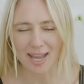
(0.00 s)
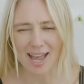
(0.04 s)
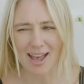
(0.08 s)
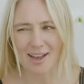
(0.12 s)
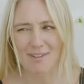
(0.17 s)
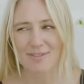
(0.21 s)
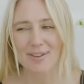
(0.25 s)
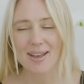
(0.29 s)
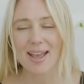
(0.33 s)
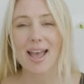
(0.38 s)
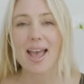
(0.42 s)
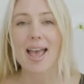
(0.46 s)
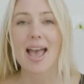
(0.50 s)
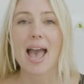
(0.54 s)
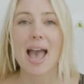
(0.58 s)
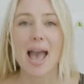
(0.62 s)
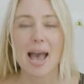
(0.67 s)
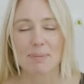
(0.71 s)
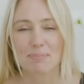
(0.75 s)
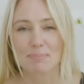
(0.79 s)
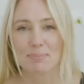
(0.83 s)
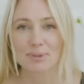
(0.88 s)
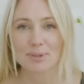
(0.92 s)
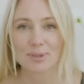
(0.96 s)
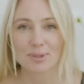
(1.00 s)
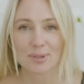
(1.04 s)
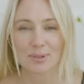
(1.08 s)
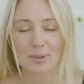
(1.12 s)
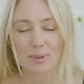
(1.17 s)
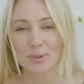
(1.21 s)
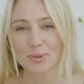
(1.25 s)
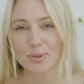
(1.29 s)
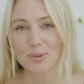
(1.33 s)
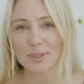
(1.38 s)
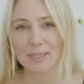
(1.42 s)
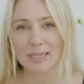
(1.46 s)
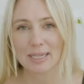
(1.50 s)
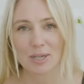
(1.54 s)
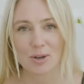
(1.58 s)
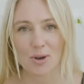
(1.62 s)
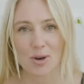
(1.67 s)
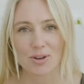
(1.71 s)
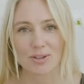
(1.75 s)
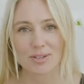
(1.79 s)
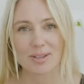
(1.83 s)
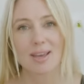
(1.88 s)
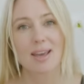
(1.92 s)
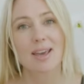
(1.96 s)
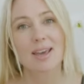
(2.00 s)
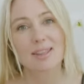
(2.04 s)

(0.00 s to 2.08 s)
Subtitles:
have? Absolutely not.